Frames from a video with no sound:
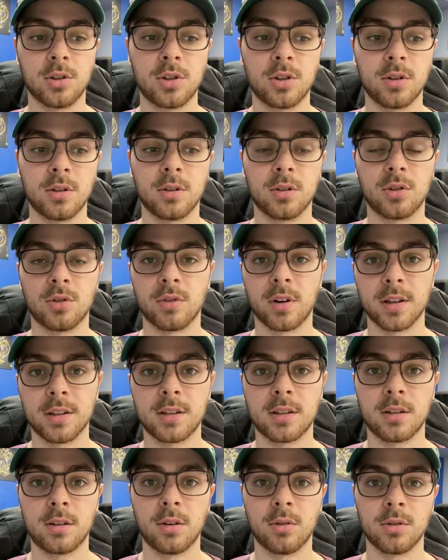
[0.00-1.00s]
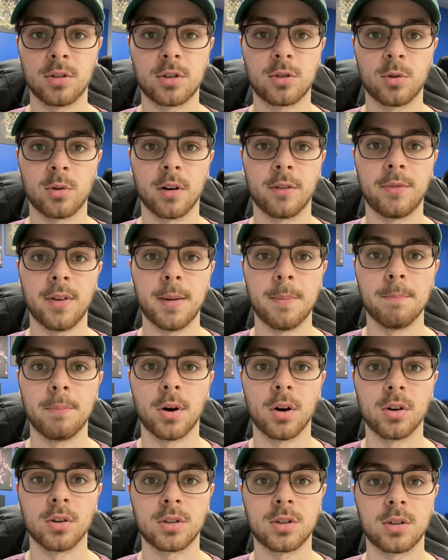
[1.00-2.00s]
shouldn't trust those sort of
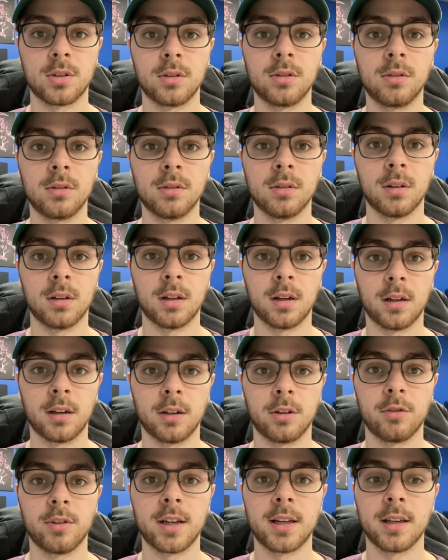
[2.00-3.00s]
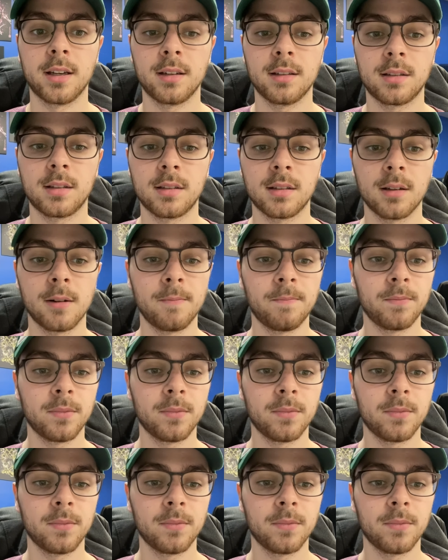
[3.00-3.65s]
impersonal greetings.